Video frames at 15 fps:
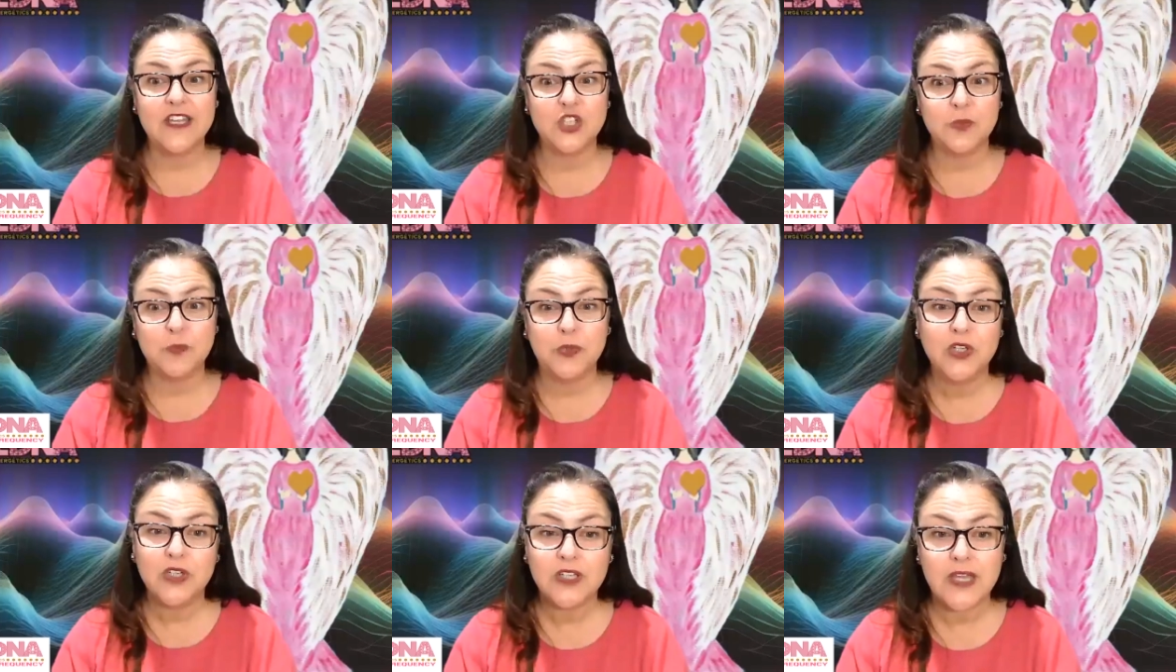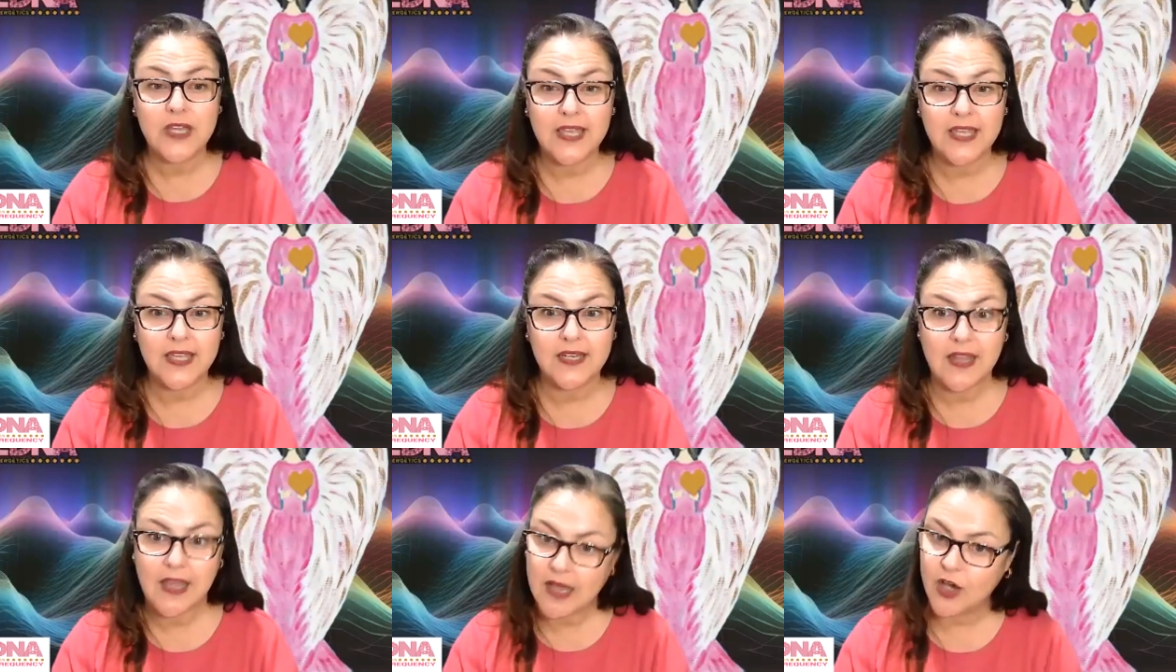can find your book
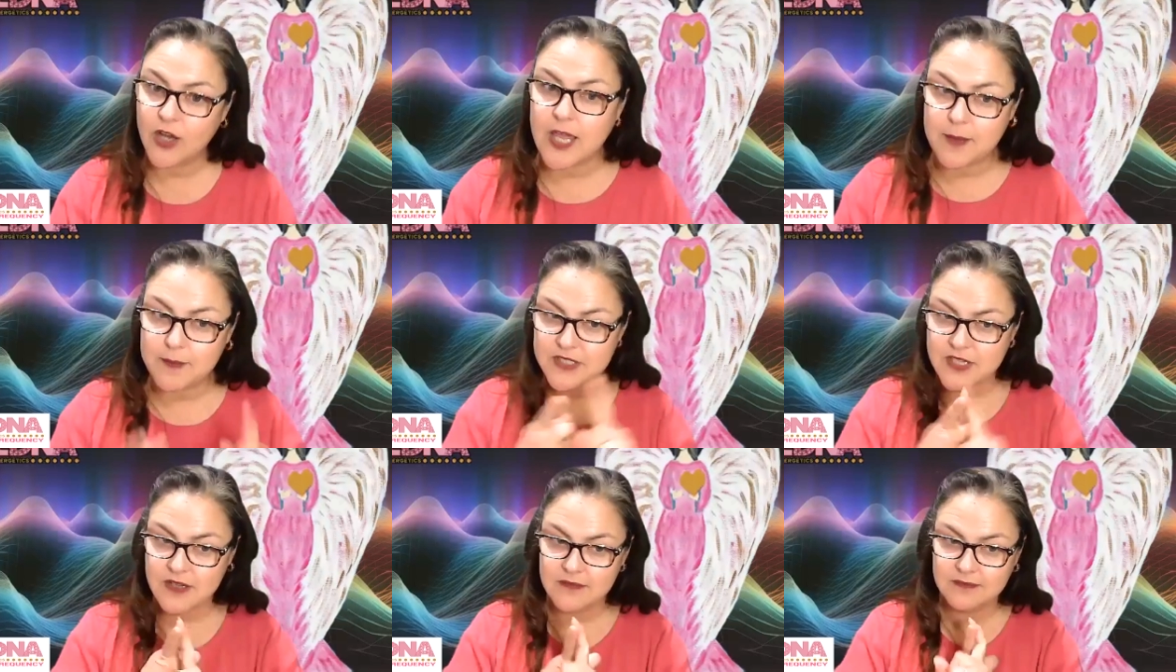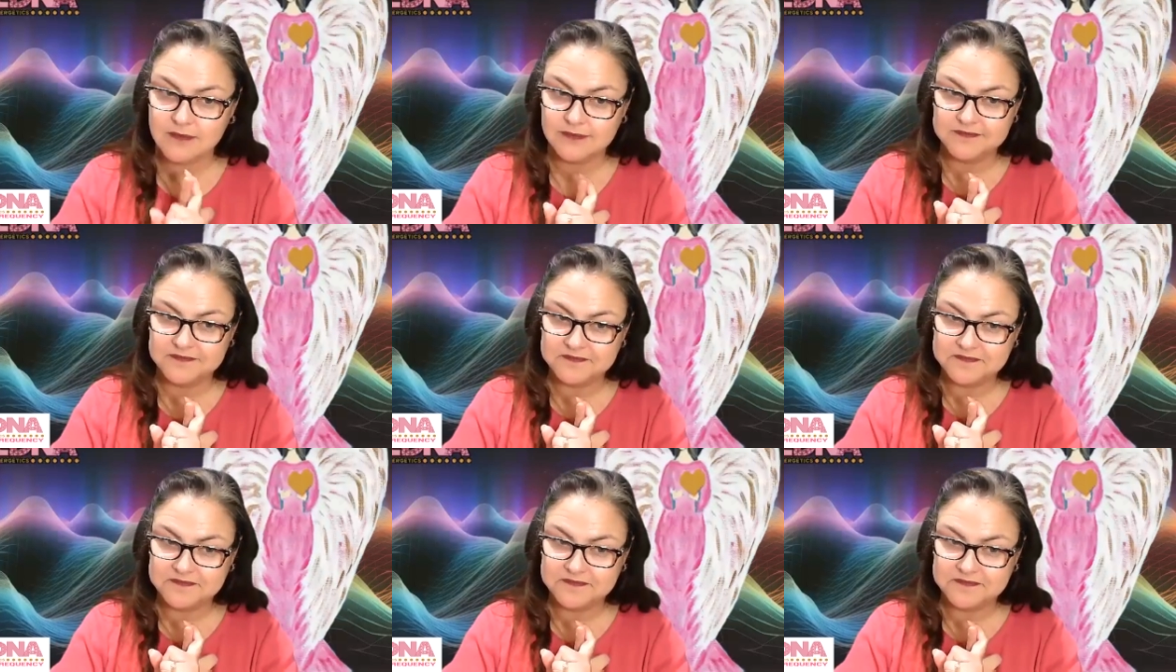in on Amazon?